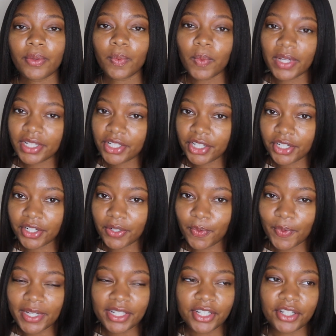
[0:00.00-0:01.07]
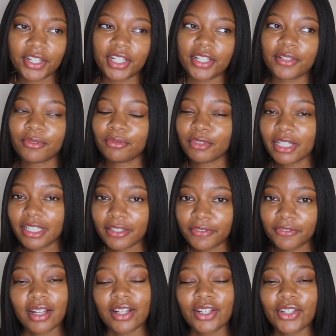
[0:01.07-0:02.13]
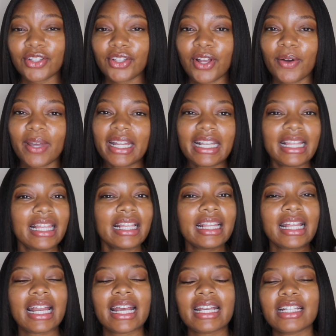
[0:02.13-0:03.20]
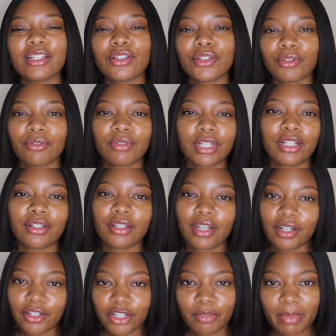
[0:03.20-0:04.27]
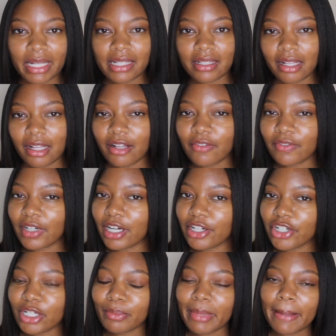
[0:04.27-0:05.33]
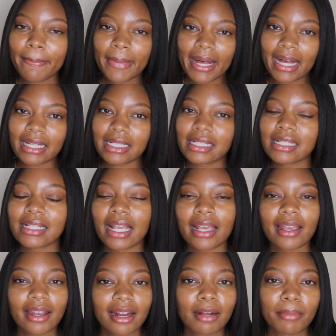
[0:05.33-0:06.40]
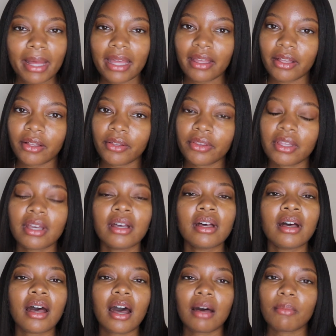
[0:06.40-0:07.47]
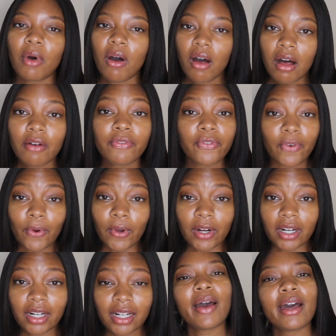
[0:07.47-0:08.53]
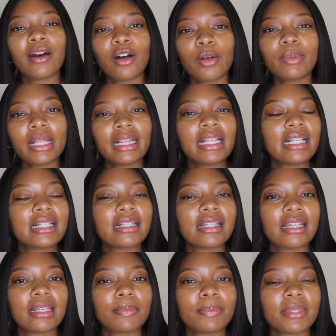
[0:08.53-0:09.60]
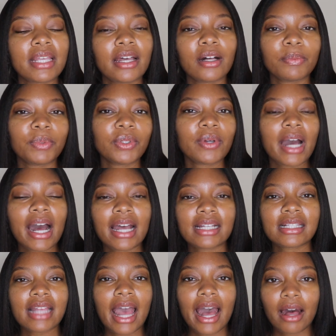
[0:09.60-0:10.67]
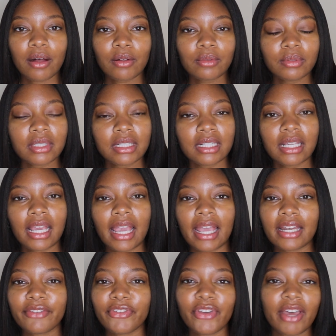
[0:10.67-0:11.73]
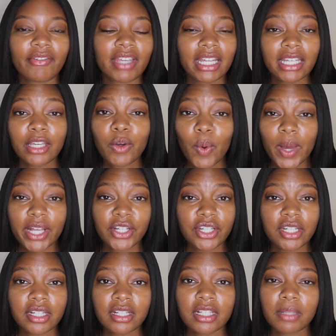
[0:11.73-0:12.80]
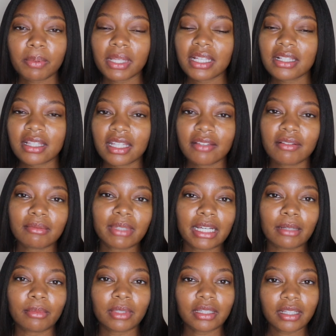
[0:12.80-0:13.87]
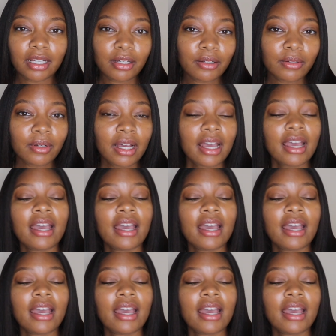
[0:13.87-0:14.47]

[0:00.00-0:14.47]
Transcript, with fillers: the winter. Winter is rough. So anything that I can do to nurture myself, nurture my body, take care of my health, I'm all for. I hope that these tips help you guys out. And if you have any questions, please leave them down below.